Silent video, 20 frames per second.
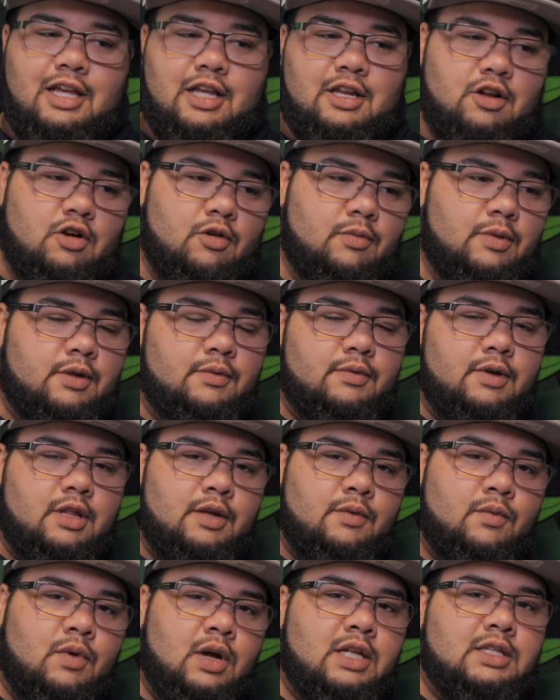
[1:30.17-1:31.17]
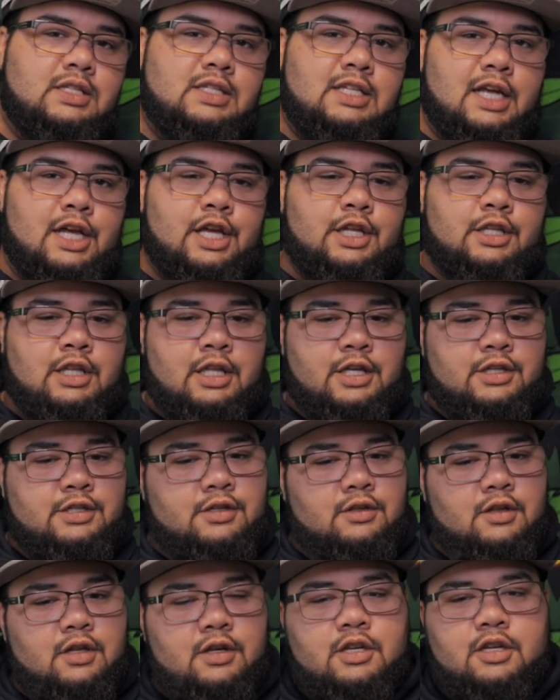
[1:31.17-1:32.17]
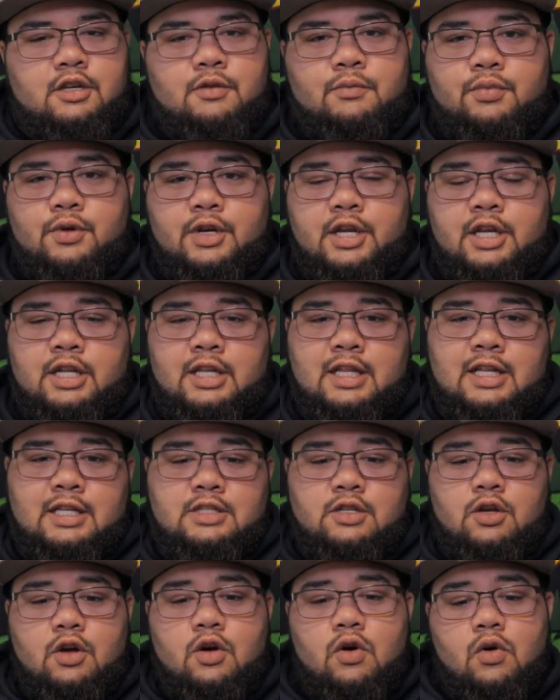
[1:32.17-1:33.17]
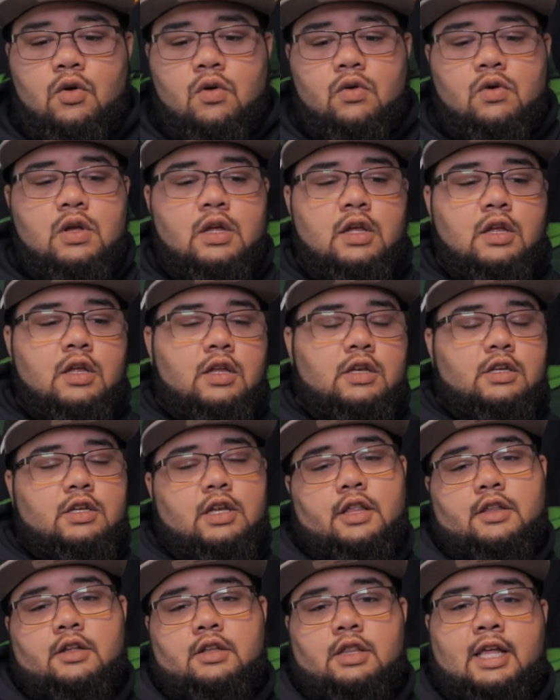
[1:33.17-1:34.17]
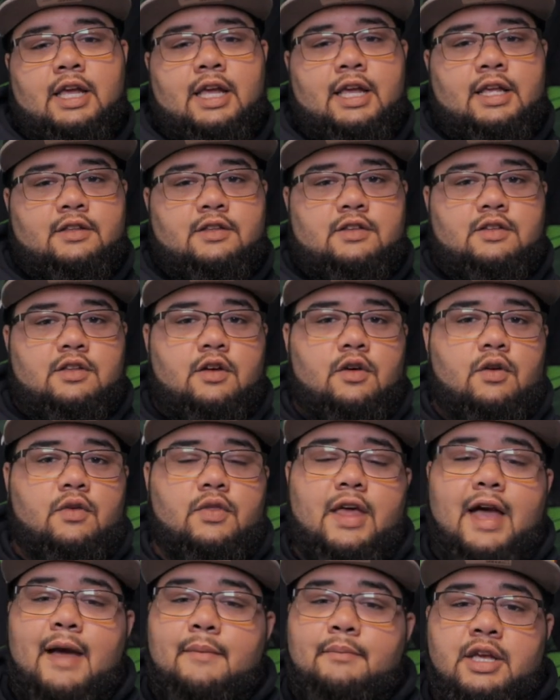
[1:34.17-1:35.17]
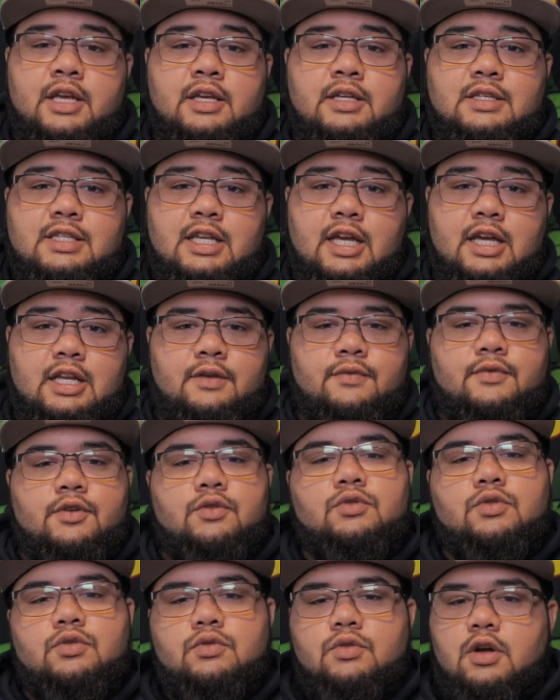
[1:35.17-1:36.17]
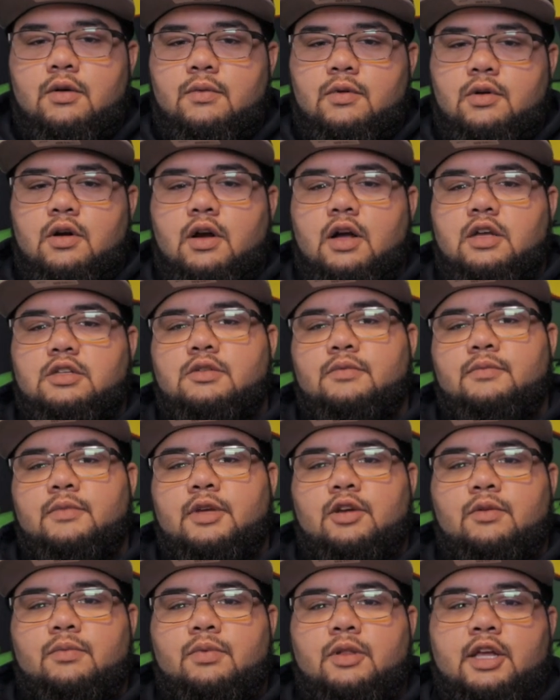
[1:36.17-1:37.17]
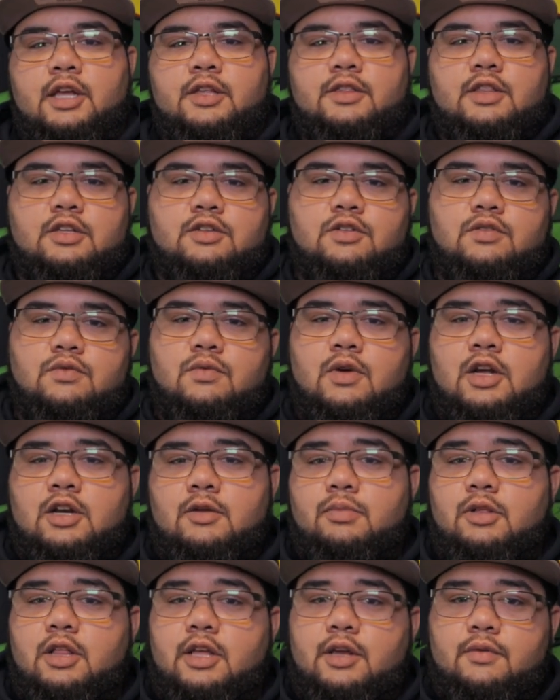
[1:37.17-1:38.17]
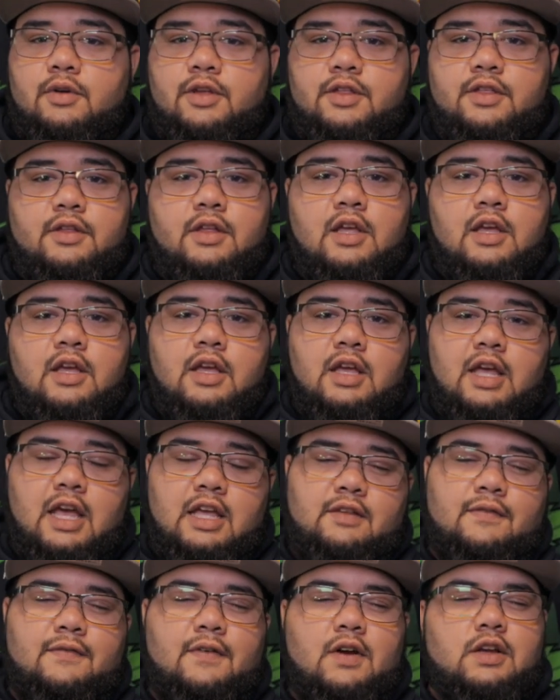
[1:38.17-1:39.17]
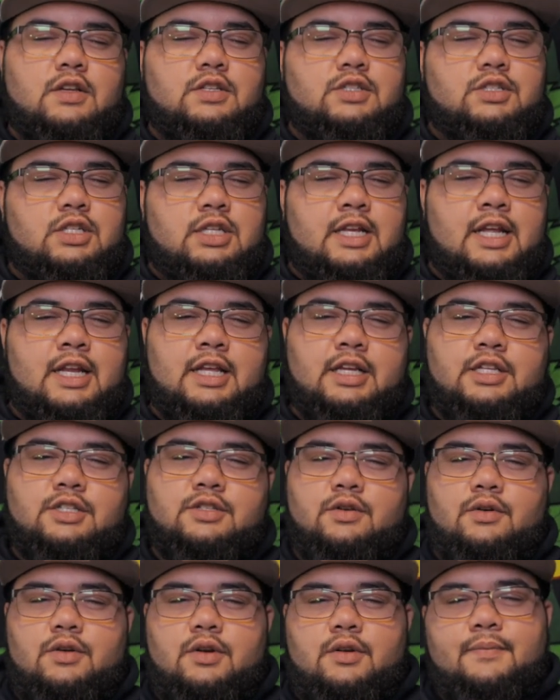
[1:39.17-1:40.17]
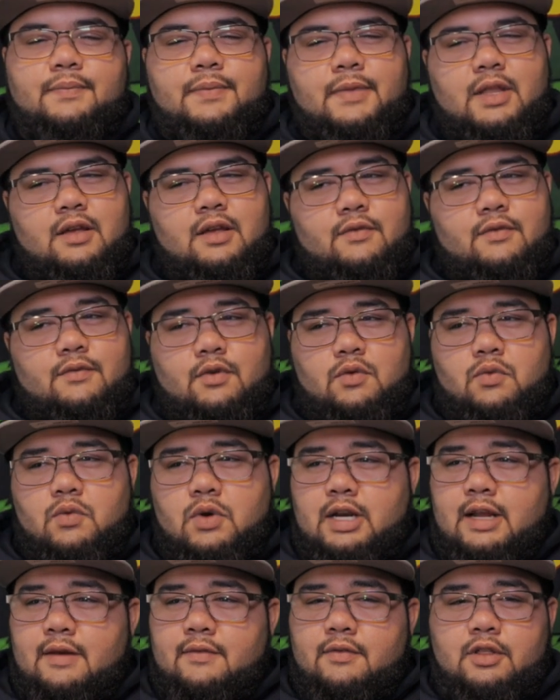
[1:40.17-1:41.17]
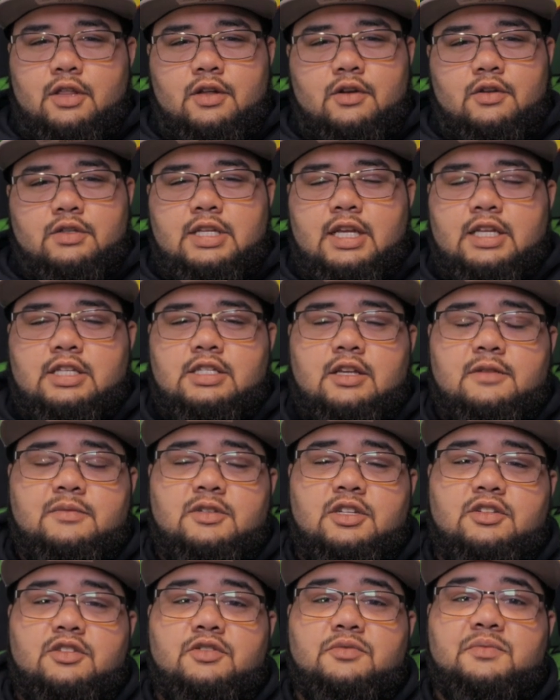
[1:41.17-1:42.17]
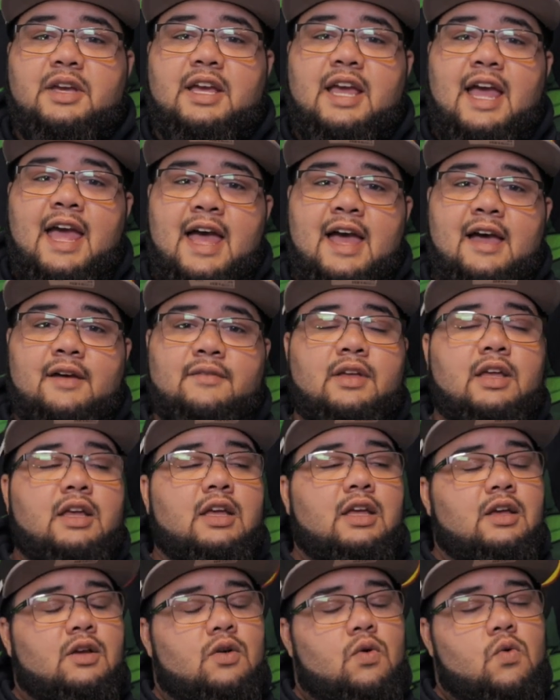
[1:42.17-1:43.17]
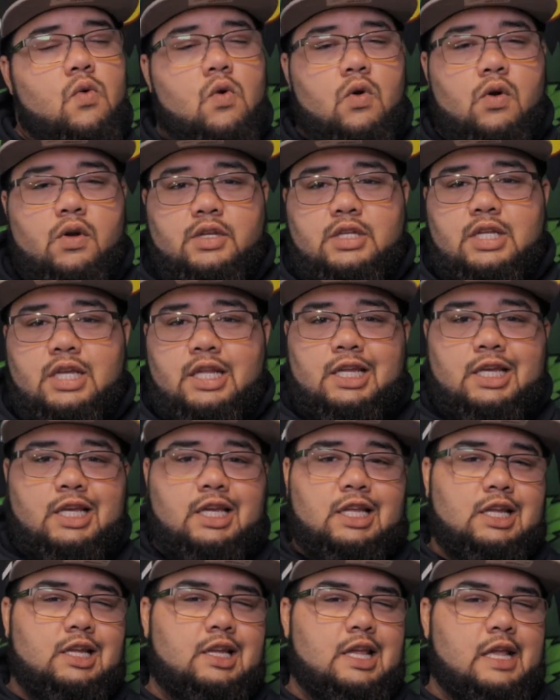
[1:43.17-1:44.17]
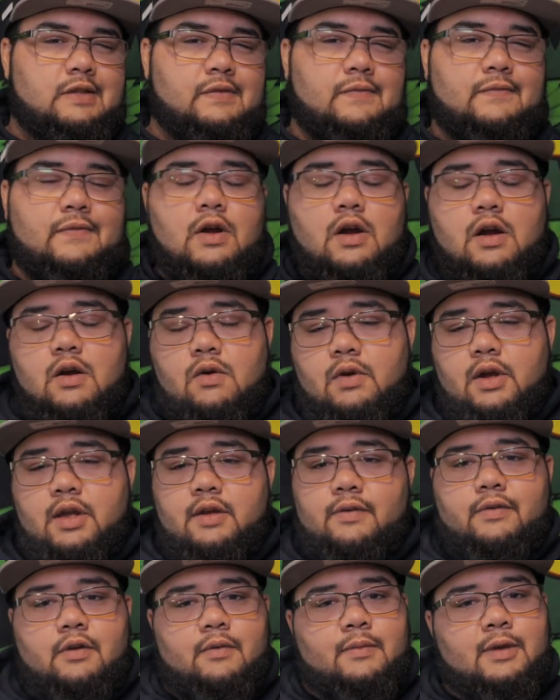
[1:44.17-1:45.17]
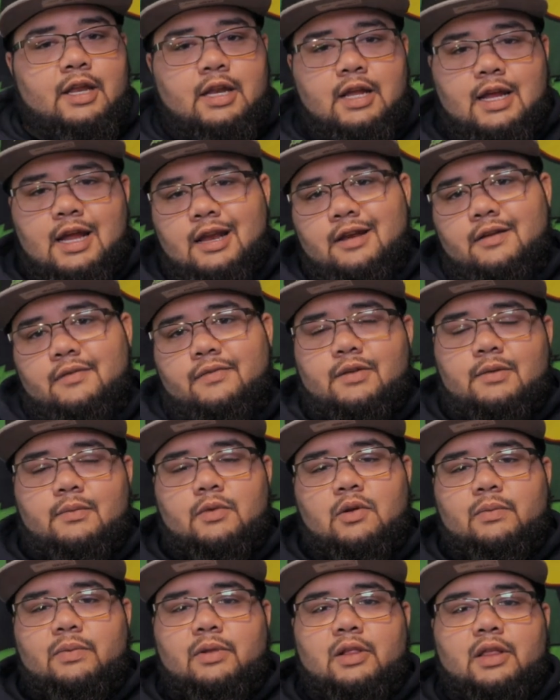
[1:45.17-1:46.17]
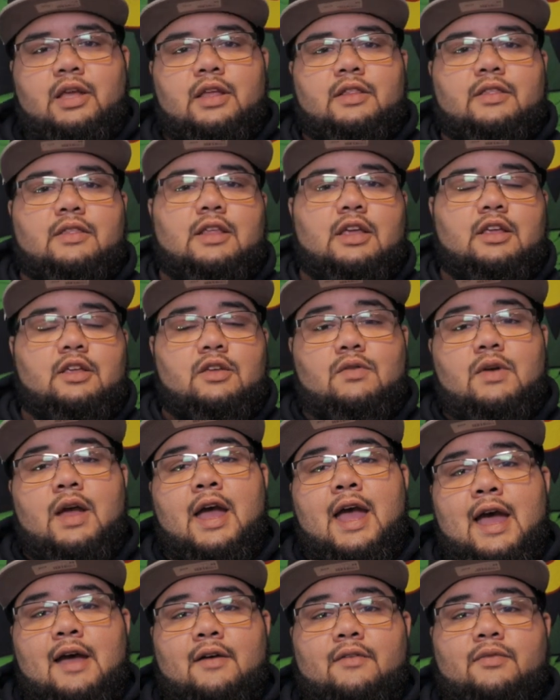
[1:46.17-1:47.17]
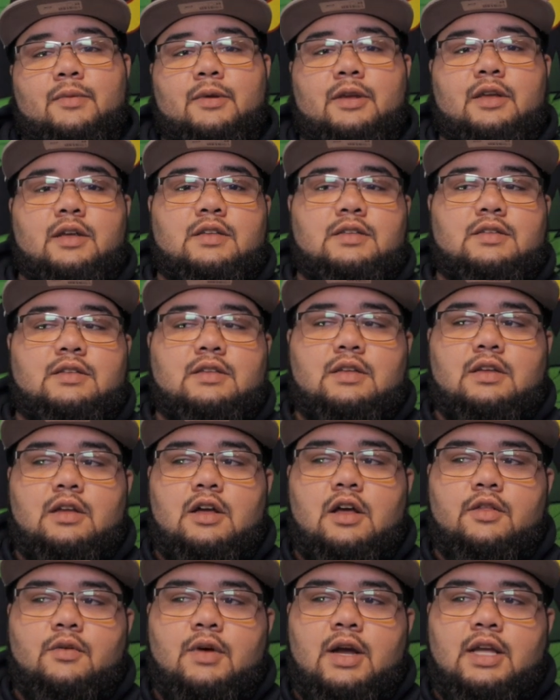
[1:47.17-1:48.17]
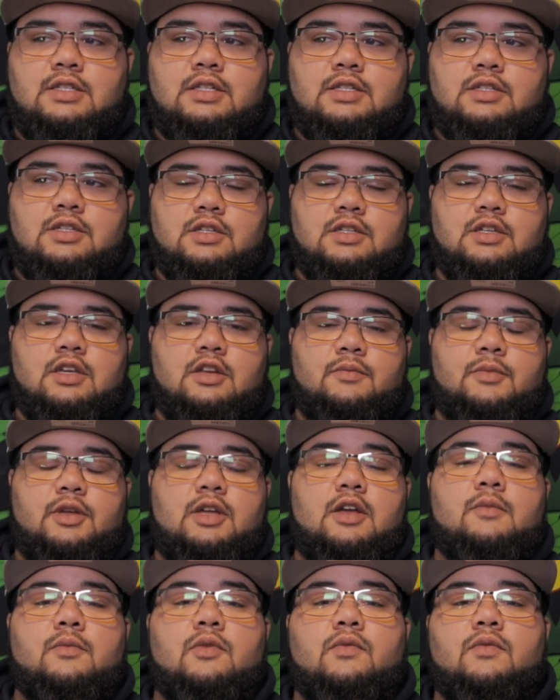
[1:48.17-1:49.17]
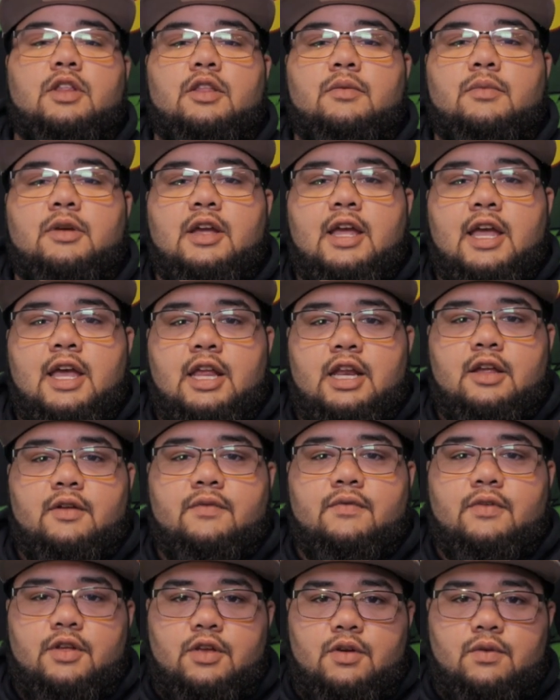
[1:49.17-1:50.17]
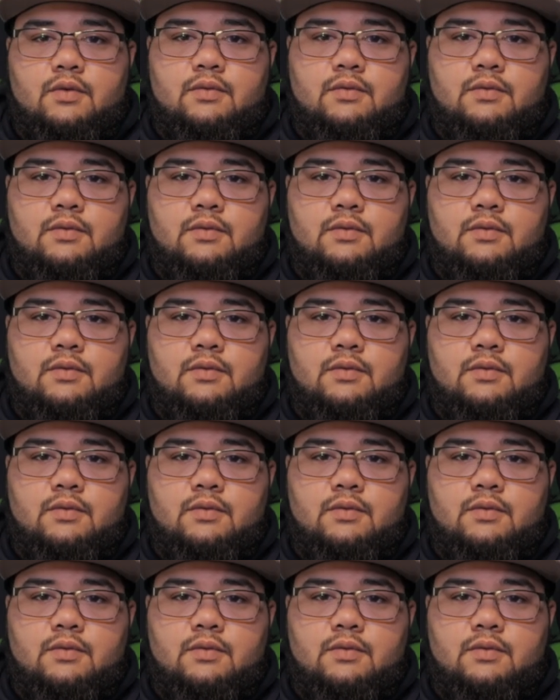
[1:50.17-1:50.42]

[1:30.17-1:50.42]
And nobody really wants that unless you're looking to breed, and that's a whole nother lane. So that being said, if you do come across a male plant that you wanna play with as far as genetics or for whatever little test subject you may have, quarantine it, get it as far away from any kind of female plant that you have, because otherwise it's just going to become a really big headache for you.